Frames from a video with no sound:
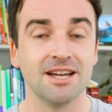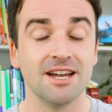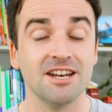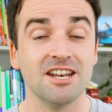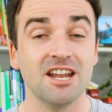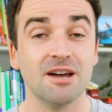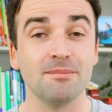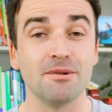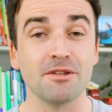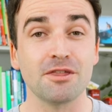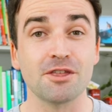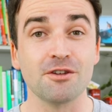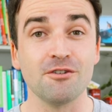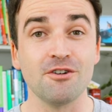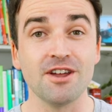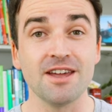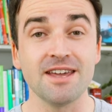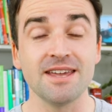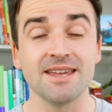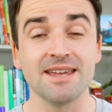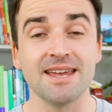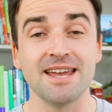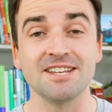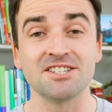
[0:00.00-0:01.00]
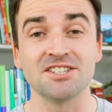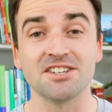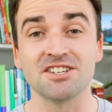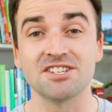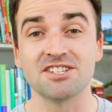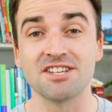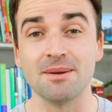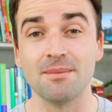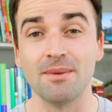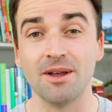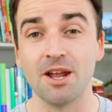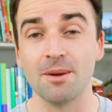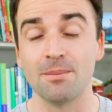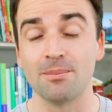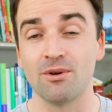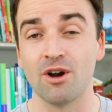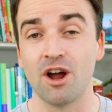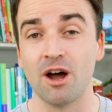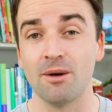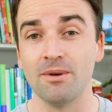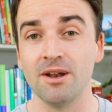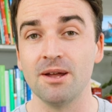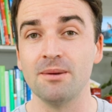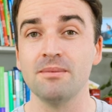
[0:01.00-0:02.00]
Number three is a similar
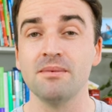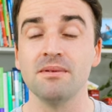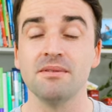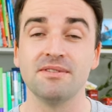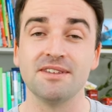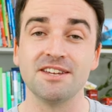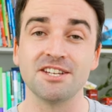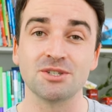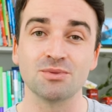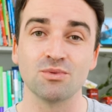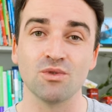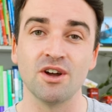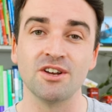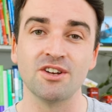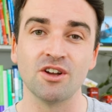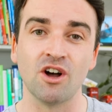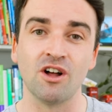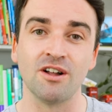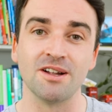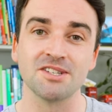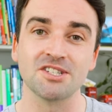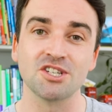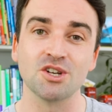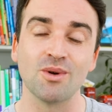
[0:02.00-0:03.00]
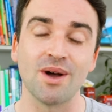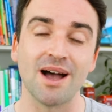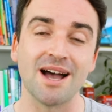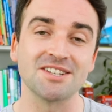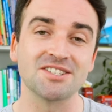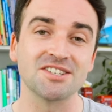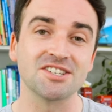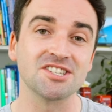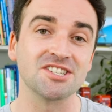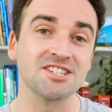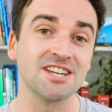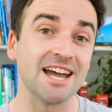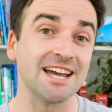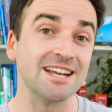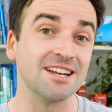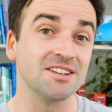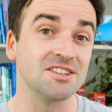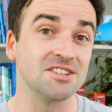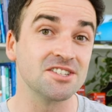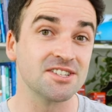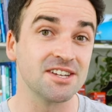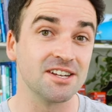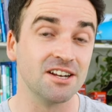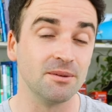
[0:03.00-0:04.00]
problem. This word also has a
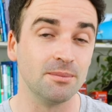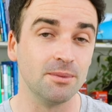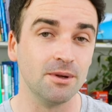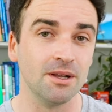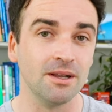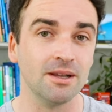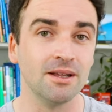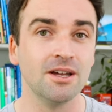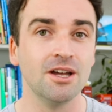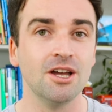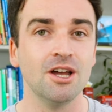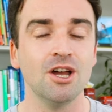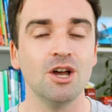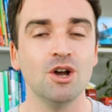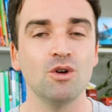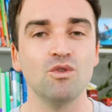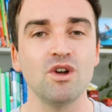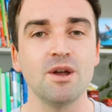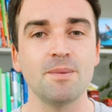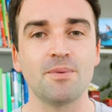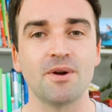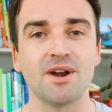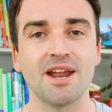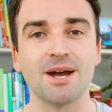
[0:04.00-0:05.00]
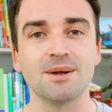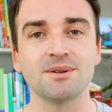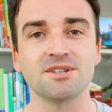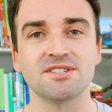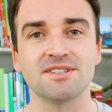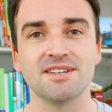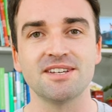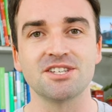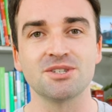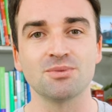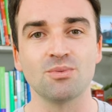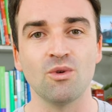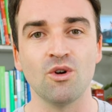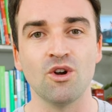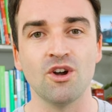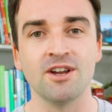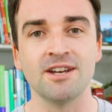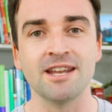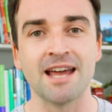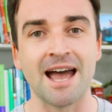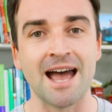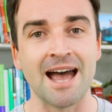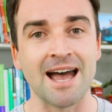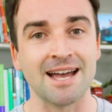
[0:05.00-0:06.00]
silent syllable. We pronounce this
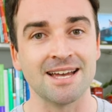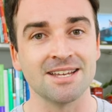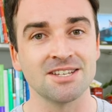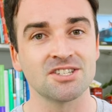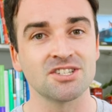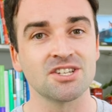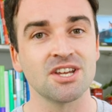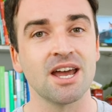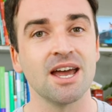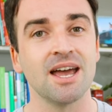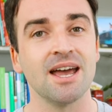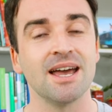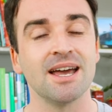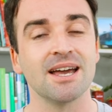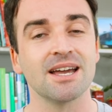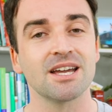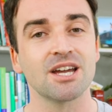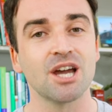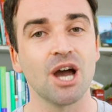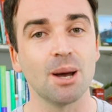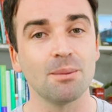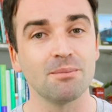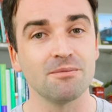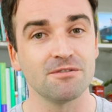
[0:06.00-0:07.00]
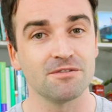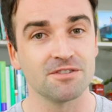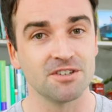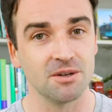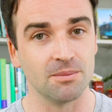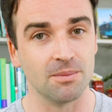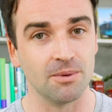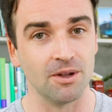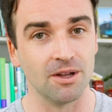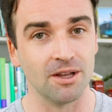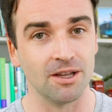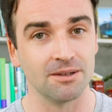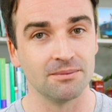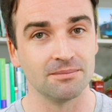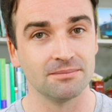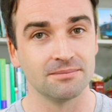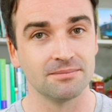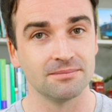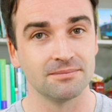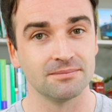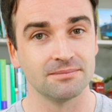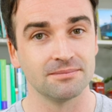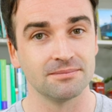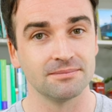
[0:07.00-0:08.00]
word as comfortable.
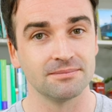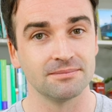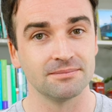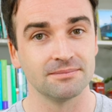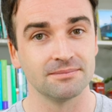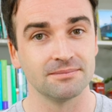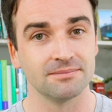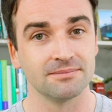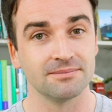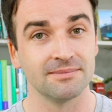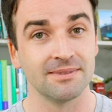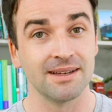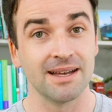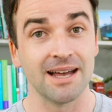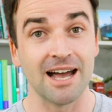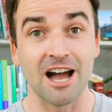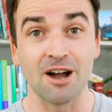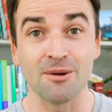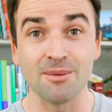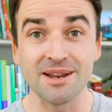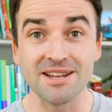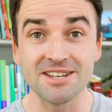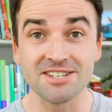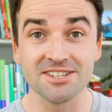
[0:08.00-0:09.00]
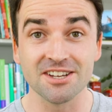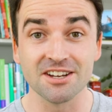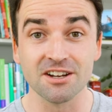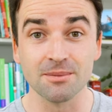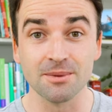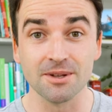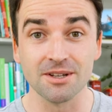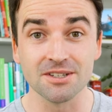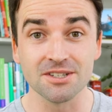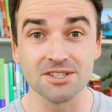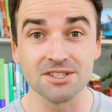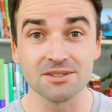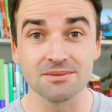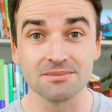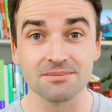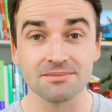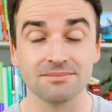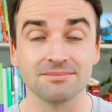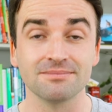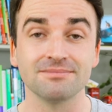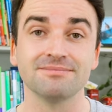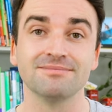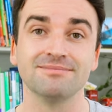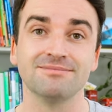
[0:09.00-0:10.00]
How many syllables?
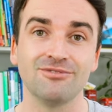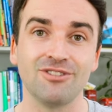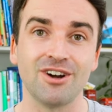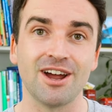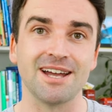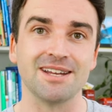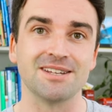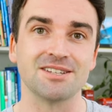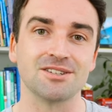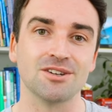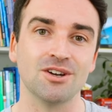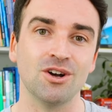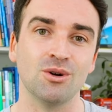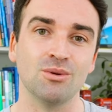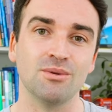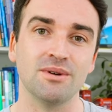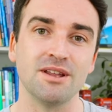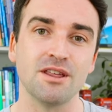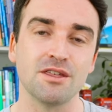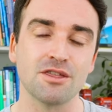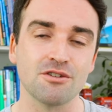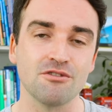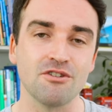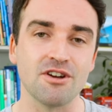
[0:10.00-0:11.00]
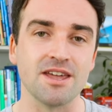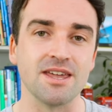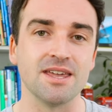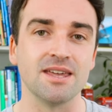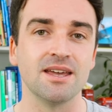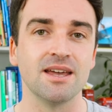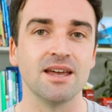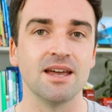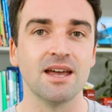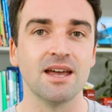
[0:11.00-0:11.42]
Right, only three.